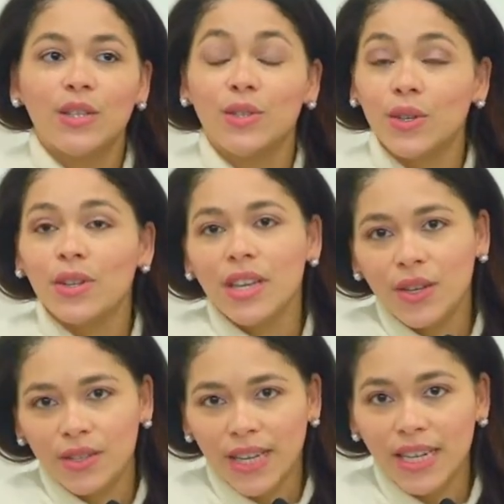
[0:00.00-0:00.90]
DOIL
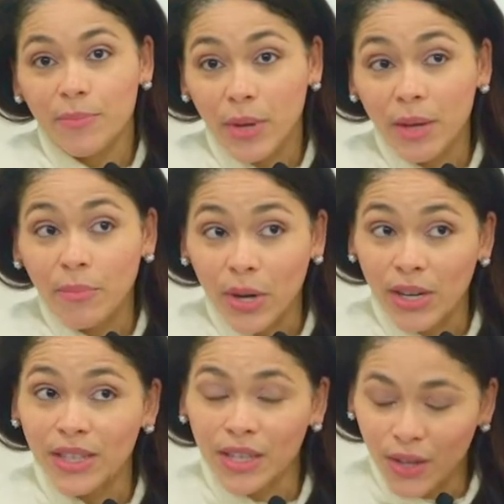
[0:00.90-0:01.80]
ECOTEC's main
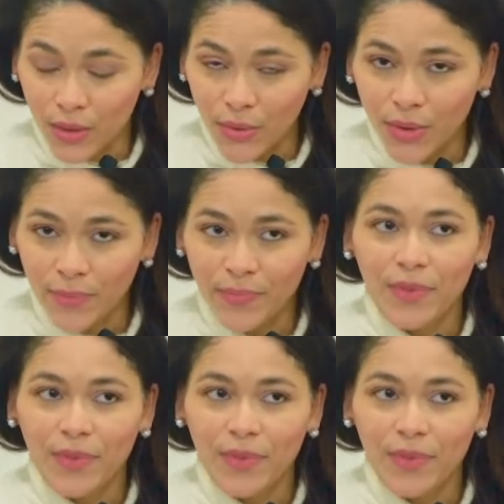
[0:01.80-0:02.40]
products include